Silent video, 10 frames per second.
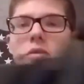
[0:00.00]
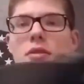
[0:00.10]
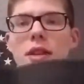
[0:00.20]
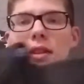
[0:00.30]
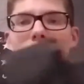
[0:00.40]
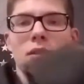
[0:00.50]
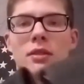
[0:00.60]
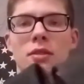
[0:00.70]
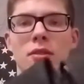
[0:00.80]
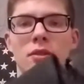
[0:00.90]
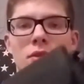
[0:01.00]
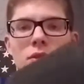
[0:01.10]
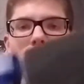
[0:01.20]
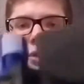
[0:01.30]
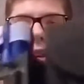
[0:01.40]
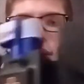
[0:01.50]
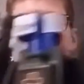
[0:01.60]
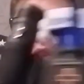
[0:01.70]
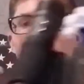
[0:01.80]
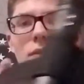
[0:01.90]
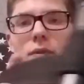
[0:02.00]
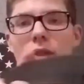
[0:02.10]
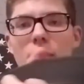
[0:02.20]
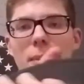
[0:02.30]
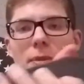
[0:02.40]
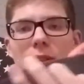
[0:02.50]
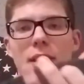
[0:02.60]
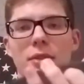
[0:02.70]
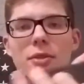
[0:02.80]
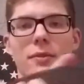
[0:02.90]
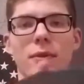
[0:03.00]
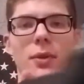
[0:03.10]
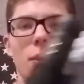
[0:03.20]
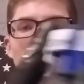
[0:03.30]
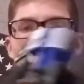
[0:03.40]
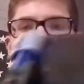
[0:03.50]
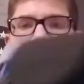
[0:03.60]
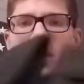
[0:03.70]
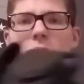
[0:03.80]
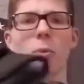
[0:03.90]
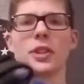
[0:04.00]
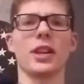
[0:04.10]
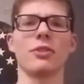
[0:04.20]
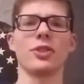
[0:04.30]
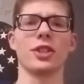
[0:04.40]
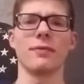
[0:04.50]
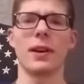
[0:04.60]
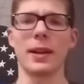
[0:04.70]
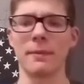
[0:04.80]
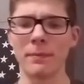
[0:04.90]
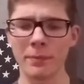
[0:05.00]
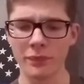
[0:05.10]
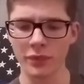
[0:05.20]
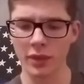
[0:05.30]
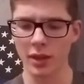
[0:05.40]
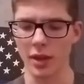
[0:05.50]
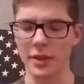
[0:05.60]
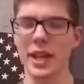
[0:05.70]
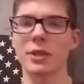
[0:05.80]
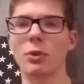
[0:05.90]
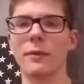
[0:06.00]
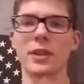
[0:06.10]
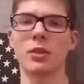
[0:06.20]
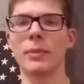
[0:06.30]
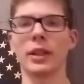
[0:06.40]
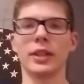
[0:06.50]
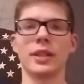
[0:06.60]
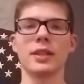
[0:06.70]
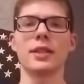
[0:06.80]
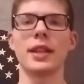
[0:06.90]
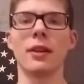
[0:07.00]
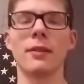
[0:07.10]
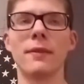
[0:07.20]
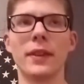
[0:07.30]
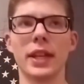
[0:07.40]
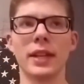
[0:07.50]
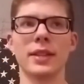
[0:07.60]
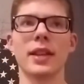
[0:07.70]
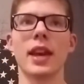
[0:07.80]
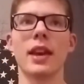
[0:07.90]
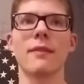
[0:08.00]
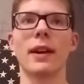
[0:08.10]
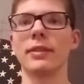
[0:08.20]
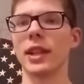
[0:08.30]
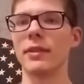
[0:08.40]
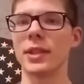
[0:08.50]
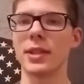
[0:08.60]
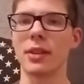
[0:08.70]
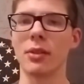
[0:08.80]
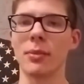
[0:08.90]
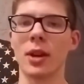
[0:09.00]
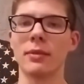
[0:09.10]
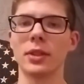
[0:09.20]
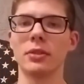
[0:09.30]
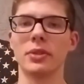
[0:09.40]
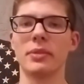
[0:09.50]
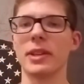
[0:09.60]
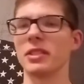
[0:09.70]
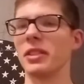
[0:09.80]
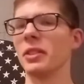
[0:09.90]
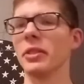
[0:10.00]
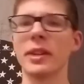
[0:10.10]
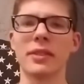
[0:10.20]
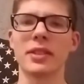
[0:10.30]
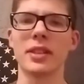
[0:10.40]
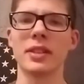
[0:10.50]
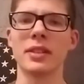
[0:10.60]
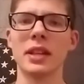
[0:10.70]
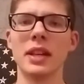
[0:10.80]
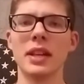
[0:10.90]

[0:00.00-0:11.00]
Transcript: It's nothing too crazy for the purposes I use it for. It works out just fine. The actual physical belt itself is a 511 Sierra Bravo, which basically the only difference is